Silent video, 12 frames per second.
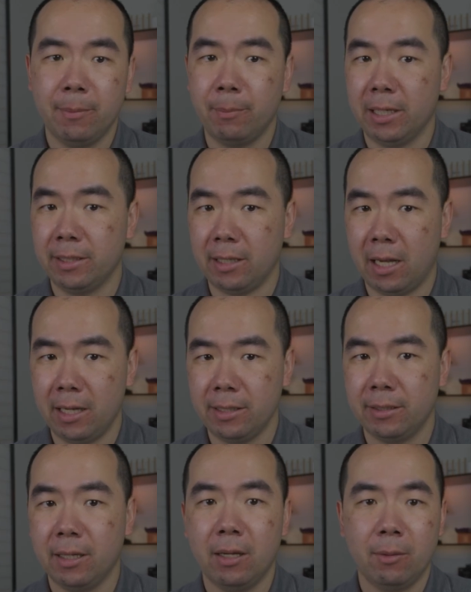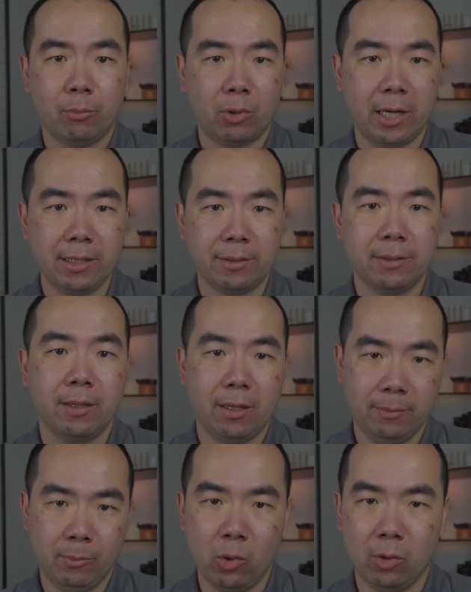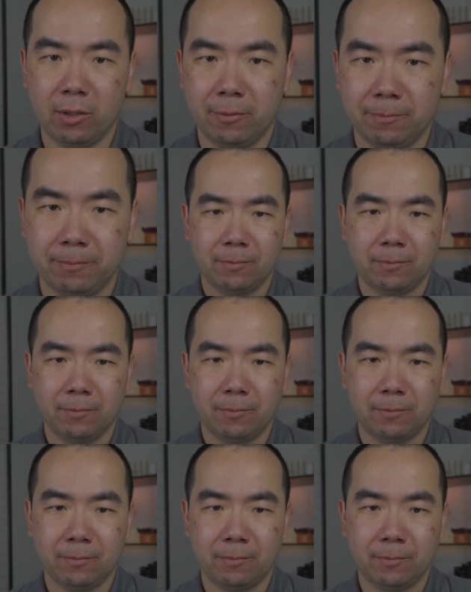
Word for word: by size, price, and more.